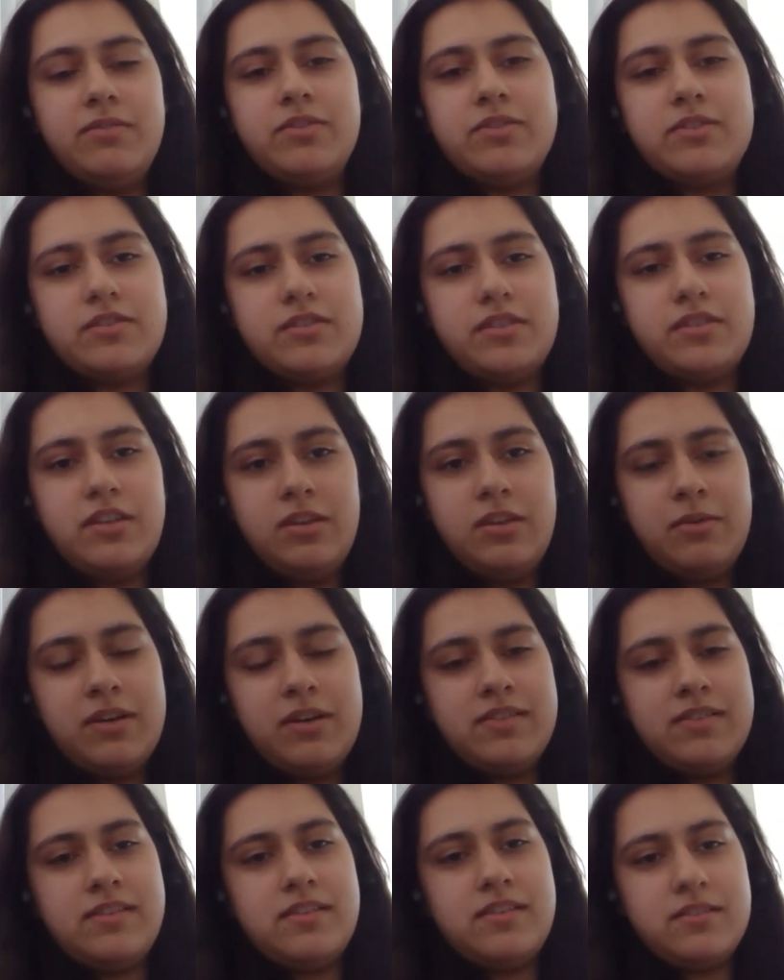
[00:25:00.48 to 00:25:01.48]
even just the
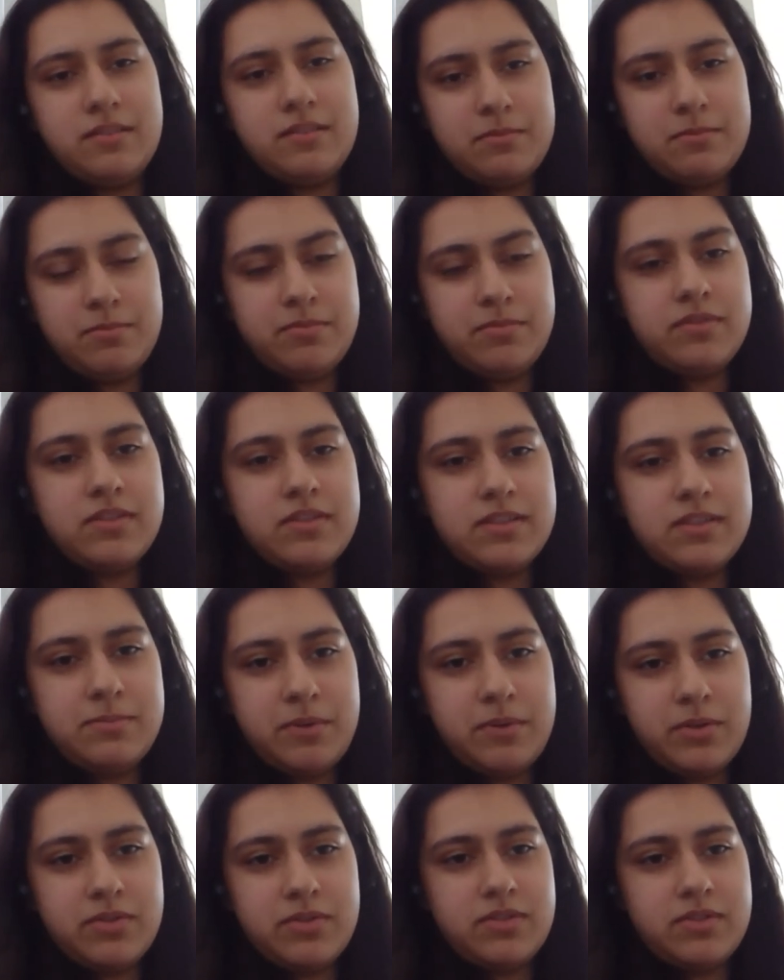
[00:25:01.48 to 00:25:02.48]
US has de-
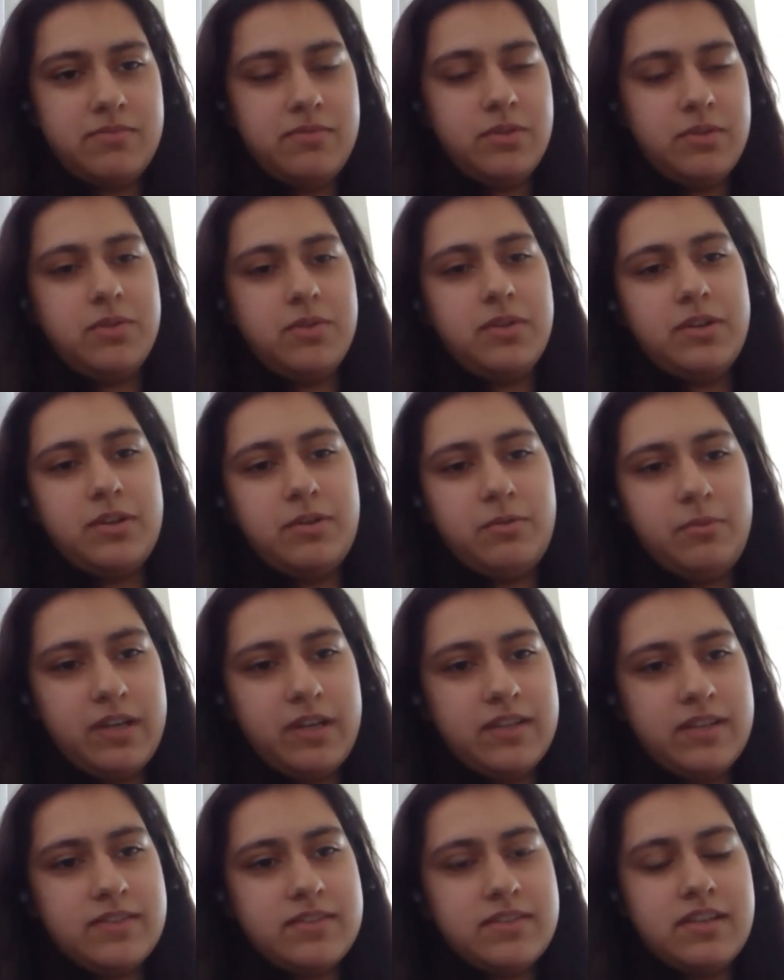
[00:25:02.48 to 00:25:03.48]
disposed of nuclear
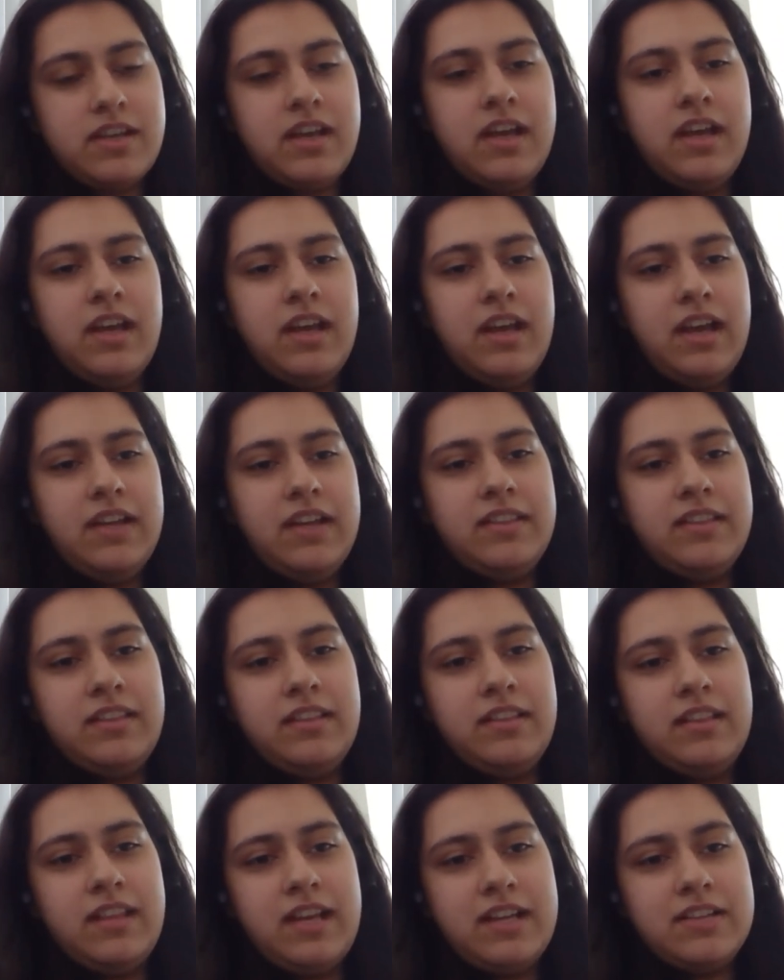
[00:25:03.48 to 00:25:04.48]
waste, and
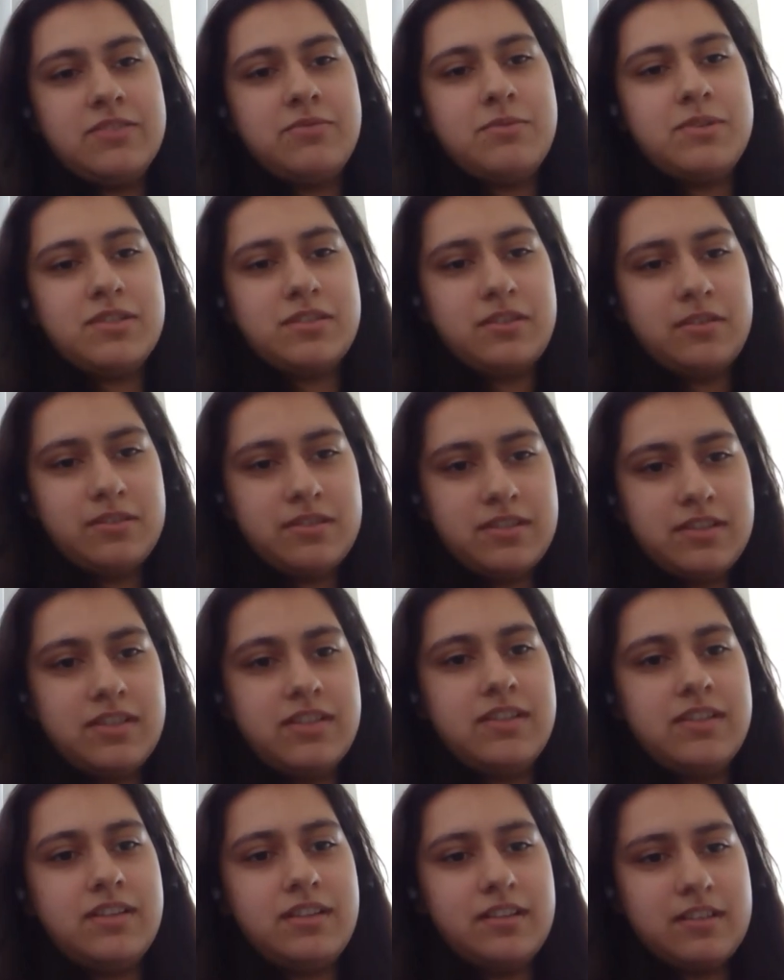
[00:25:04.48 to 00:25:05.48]
well, we, that's we resulted. Dumped,